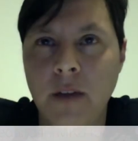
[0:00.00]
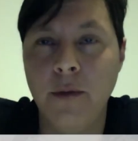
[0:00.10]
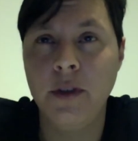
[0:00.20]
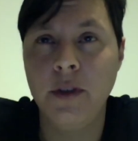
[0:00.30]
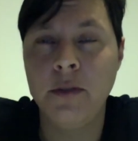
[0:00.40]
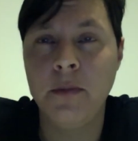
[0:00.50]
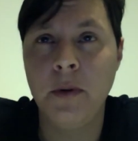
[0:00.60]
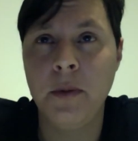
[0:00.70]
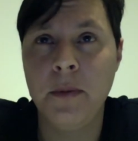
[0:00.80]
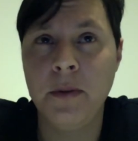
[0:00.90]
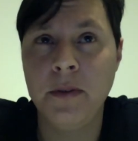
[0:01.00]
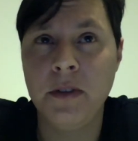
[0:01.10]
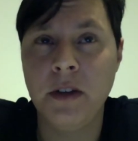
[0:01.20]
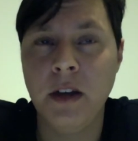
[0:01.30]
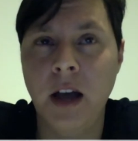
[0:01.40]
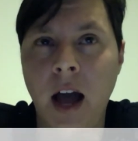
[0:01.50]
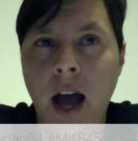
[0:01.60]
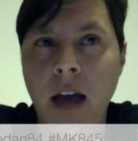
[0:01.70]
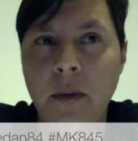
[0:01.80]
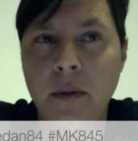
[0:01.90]
for this purpose,
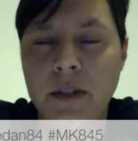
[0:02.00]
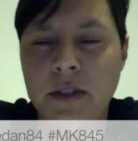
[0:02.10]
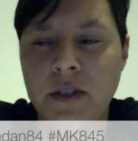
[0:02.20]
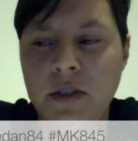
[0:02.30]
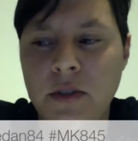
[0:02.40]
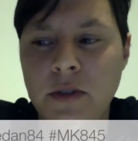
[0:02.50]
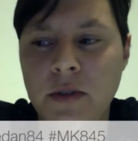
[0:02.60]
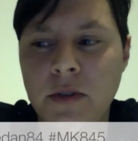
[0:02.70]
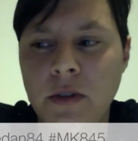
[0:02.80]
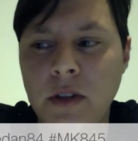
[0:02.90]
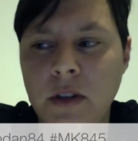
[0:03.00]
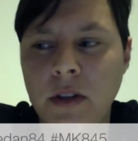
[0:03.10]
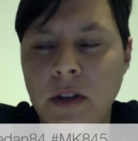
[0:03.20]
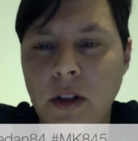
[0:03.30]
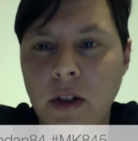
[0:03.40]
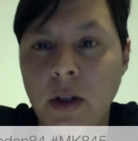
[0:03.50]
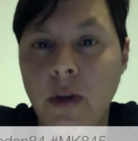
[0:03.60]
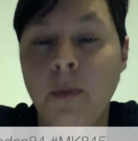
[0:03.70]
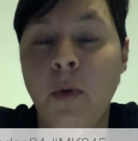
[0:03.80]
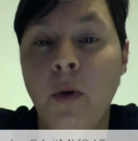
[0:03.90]
I wanted to
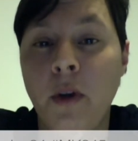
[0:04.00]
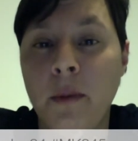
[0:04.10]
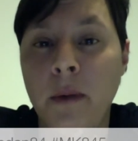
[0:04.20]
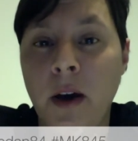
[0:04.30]
learn more about